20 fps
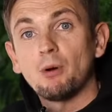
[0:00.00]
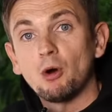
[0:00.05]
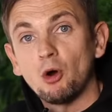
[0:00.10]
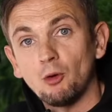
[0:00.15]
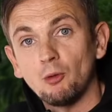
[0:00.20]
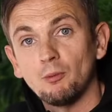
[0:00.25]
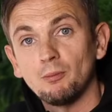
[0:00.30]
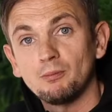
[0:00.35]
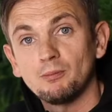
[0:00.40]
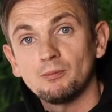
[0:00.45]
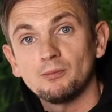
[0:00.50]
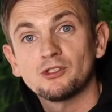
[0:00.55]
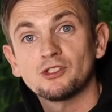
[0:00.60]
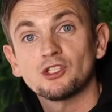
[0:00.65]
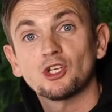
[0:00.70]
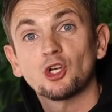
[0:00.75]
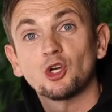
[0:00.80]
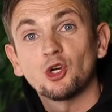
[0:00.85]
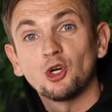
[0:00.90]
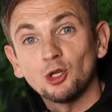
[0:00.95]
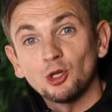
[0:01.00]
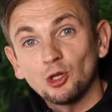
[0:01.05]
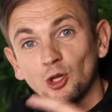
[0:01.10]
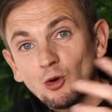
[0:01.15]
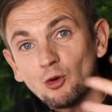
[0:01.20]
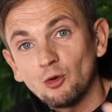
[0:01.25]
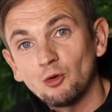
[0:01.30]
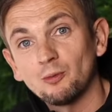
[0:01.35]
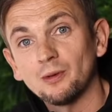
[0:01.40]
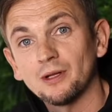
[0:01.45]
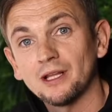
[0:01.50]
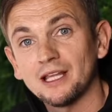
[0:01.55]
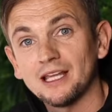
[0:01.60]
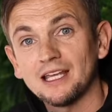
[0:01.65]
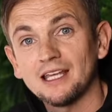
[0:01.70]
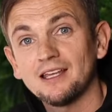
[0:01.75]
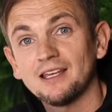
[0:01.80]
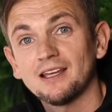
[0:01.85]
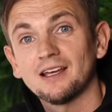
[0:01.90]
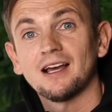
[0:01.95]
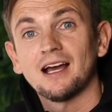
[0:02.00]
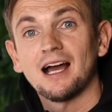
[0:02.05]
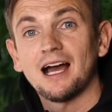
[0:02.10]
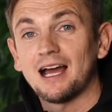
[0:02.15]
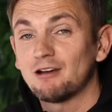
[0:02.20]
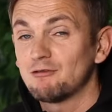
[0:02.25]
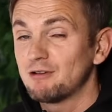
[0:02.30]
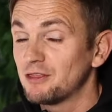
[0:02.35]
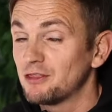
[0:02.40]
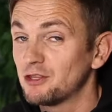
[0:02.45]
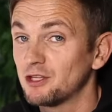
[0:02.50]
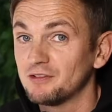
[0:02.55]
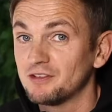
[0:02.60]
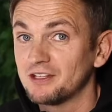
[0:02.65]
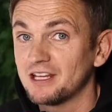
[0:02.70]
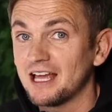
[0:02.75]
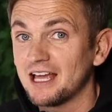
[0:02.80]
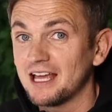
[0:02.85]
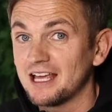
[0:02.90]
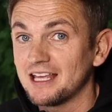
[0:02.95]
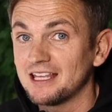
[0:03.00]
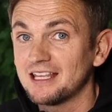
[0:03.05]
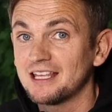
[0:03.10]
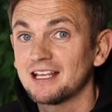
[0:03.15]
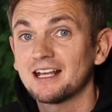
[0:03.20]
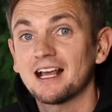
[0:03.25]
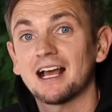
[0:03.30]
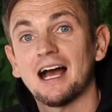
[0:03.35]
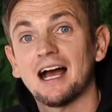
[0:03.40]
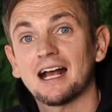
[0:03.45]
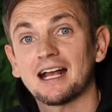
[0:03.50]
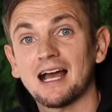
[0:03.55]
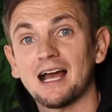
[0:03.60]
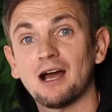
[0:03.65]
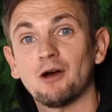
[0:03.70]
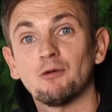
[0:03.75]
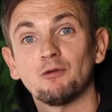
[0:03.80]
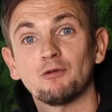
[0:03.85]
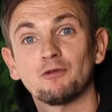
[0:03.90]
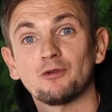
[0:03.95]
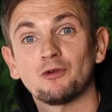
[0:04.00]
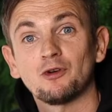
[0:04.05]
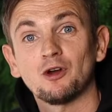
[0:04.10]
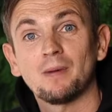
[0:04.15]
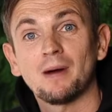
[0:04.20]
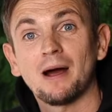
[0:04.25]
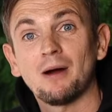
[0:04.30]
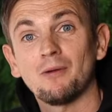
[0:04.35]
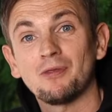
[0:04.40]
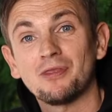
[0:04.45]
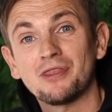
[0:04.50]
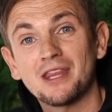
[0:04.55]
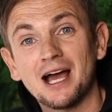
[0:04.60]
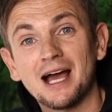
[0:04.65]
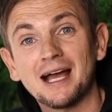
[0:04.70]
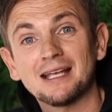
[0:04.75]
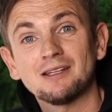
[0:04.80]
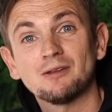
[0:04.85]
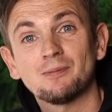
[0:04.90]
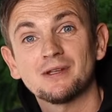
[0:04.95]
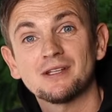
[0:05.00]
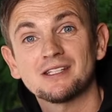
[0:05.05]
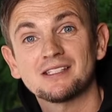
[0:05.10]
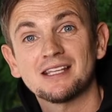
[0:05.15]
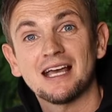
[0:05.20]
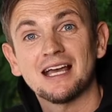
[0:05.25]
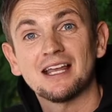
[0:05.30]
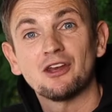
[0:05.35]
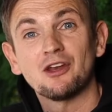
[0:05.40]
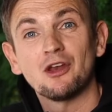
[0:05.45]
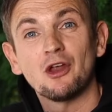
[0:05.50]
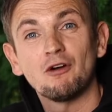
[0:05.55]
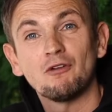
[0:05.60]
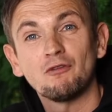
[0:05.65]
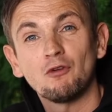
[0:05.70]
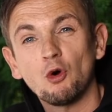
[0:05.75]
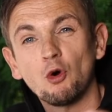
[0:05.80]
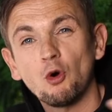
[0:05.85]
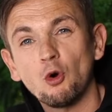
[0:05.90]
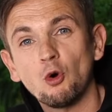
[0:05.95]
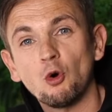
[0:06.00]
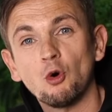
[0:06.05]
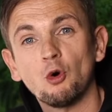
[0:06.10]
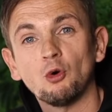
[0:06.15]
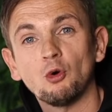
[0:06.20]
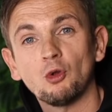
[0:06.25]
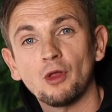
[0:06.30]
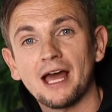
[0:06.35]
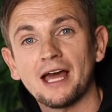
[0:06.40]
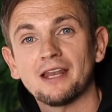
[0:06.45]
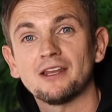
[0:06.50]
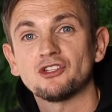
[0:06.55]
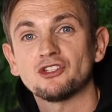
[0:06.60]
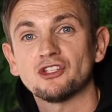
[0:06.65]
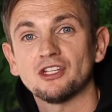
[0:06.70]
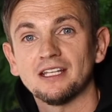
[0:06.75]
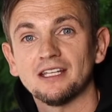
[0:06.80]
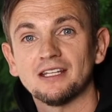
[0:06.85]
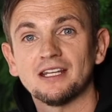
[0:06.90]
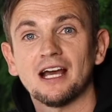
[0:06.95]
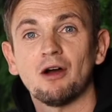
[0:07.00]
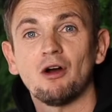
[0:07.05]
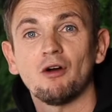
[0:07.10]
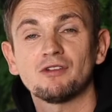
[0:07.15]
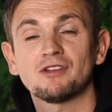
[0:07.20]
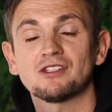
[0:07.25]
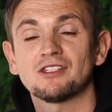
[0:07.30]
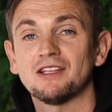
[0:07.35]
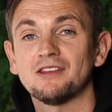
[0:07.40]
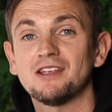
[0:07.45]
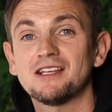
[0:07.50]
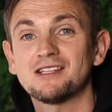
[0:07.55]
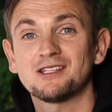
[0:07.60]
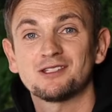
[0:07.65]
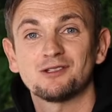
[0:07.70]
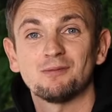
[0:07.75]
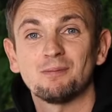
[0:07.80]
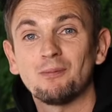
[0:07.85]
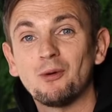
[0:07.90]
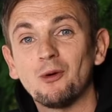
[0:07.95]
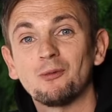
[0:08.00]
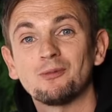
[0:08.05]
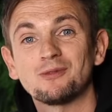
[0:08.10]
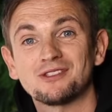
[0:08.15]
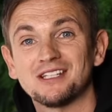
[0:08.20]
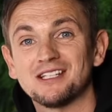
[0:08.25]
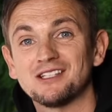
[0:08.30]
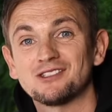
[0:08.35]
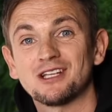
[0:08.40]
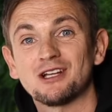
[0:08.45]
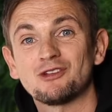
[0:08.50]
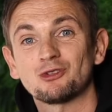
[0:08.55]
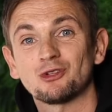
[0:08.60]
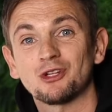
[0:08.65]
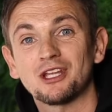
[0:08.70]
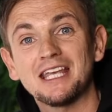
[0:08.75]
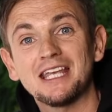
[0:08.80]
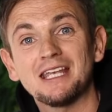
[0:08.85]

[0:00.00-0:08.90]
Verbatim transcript: pumps globally, I read the other day, account for about nine percent of all energy. Now, obviously this isn't pumps in central